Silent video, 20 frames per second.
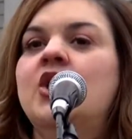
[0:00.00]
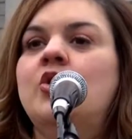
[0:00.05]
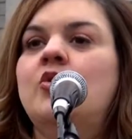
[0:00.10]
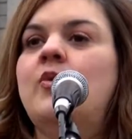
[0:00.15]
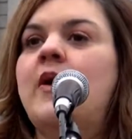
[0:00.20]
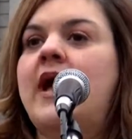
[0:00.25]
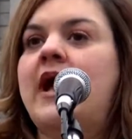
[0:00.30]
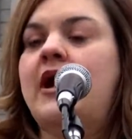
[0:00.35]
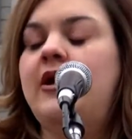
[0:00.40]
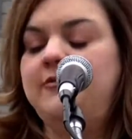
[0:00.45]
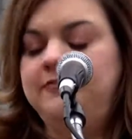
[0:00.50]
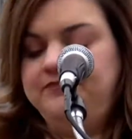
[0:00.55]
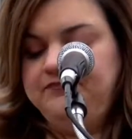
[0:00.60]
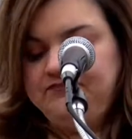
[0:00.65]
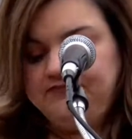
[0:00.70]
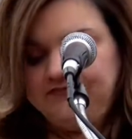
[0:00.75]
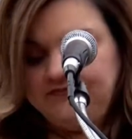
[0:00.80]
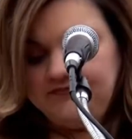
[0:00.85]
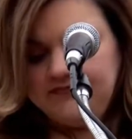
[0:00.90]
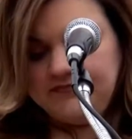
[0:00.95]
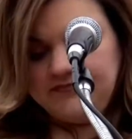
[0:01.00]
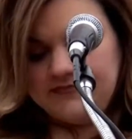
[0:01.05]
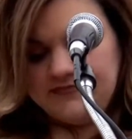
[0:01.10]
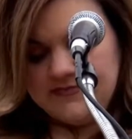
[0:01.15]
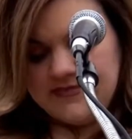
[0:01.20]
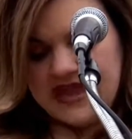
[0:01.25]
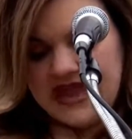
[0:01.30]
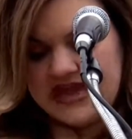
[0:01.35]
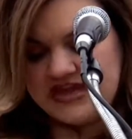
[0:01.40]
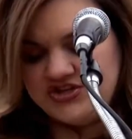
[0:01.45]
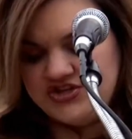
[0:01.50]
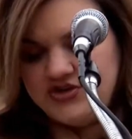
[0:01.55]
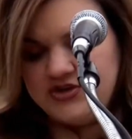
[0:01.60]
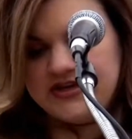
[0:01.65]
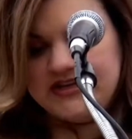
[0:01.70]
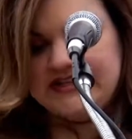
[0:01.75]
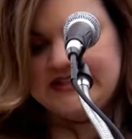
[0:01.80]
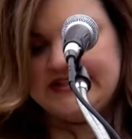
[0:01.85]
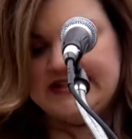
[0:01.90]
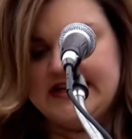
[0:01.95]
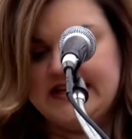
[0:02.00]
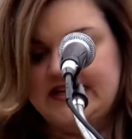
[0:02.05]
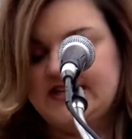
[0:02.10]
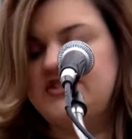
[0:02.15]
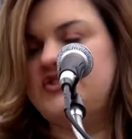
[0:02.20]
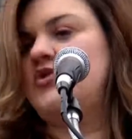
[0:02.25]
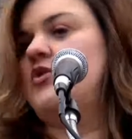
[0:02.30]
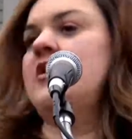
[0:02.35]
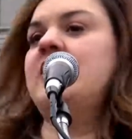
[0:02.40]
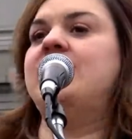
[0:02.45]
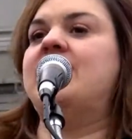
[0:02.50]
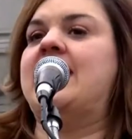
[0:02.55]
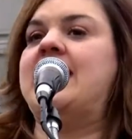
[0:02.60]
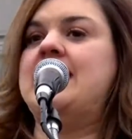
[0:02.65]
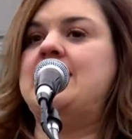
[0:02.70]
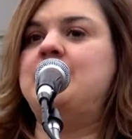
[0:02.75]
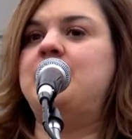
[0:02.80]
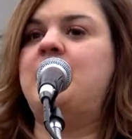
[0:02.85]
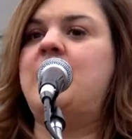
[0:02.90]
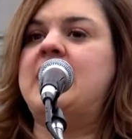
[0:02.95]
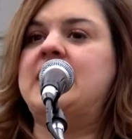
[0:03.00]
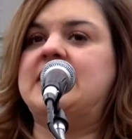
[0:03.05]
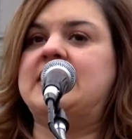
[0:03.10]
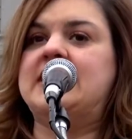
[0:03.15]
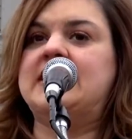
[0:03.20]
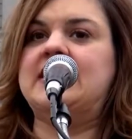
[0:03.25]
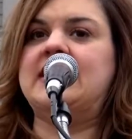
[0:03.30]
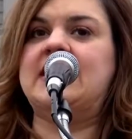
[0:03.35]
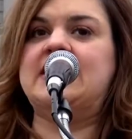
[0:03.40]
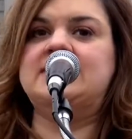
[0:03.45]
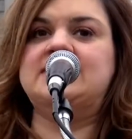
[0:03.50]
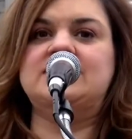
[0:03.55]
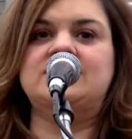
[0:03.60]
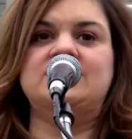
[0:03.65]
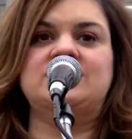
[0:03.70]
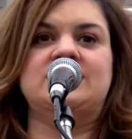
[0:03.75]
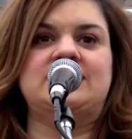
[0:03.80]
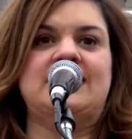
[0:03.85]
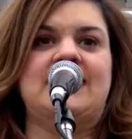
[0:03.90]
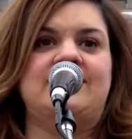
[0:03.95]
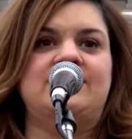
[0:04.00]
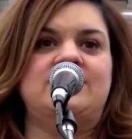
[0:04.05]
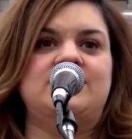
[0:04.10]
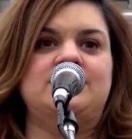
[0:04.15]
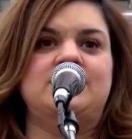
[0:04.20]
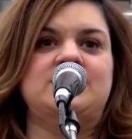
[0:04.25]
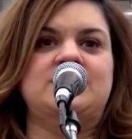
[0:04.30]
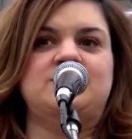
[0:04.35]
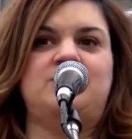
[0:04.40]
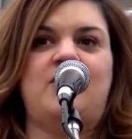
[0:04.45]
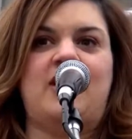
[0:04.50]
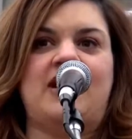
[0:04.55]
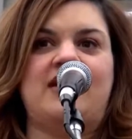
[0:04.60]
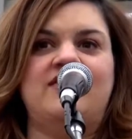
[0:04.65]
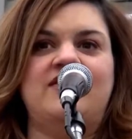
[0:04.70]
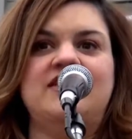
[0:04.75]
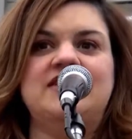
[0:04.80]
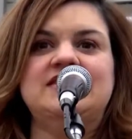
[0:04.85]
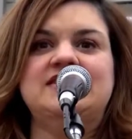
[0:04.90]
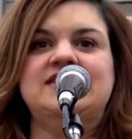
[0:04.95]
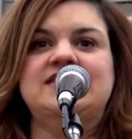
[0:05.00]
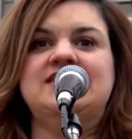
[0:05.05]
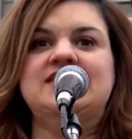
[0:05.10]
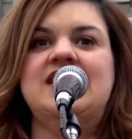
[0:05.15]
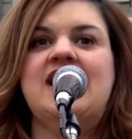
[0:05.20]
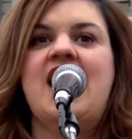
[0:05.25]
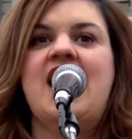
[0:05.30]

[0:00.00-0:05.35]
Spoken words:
Well, as you can see, sort of, I am pregnant. I didn't just have too much breakfast.